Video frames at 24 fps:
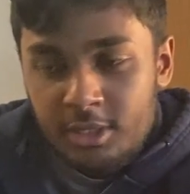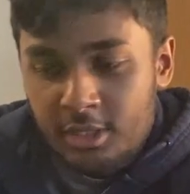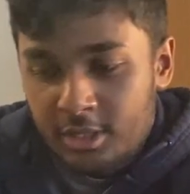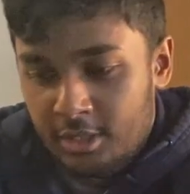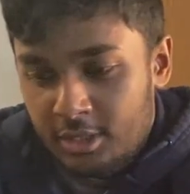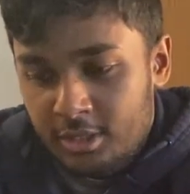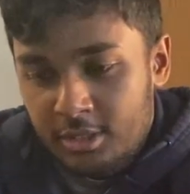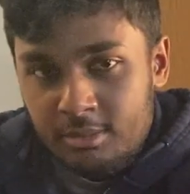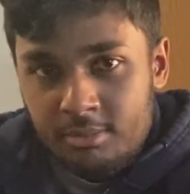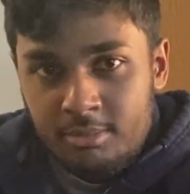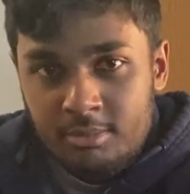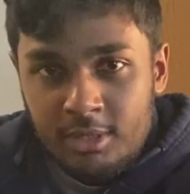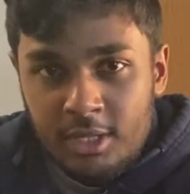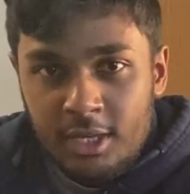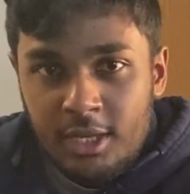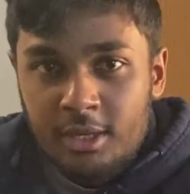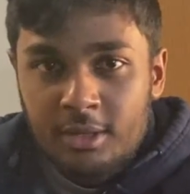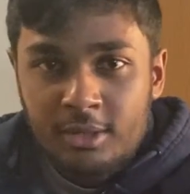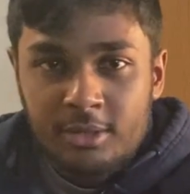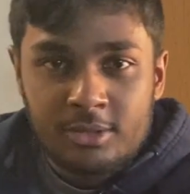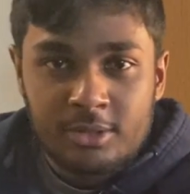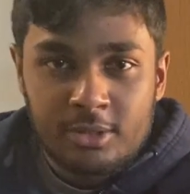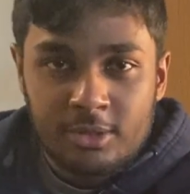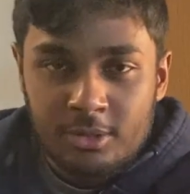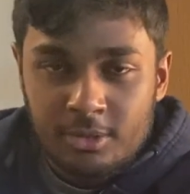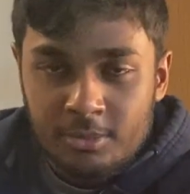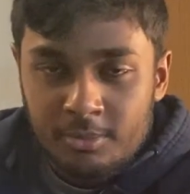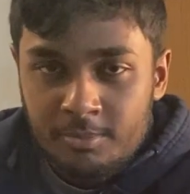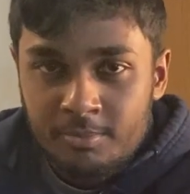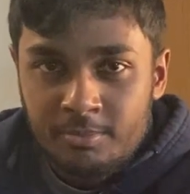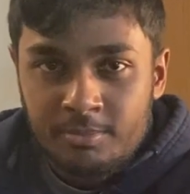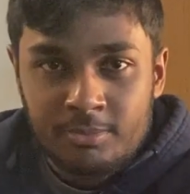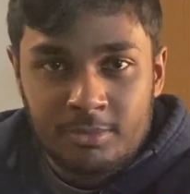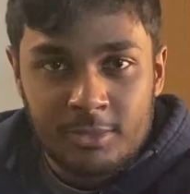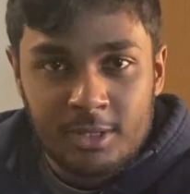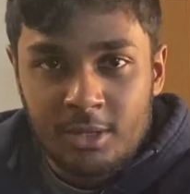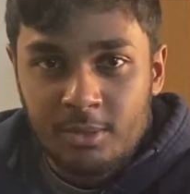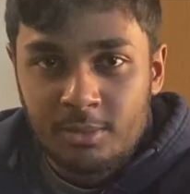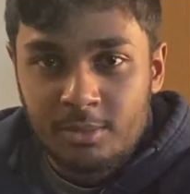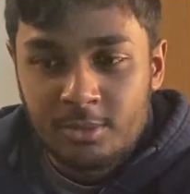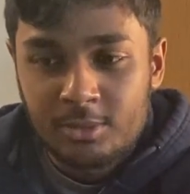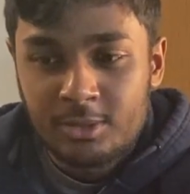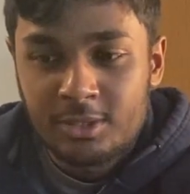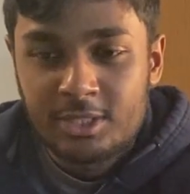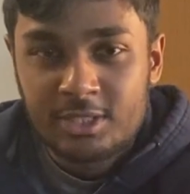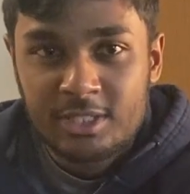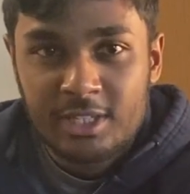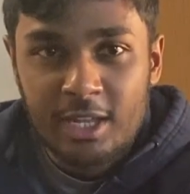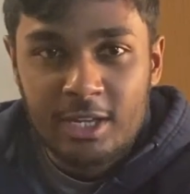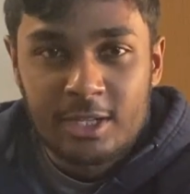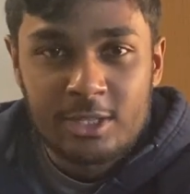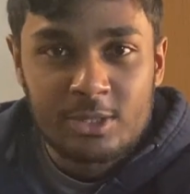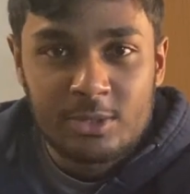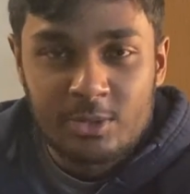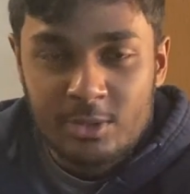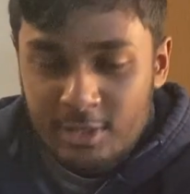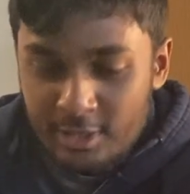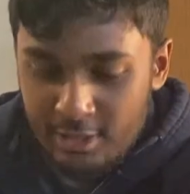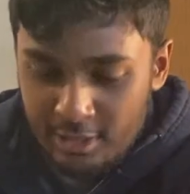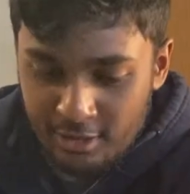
And yeah, so... yeah, we'll just get into it,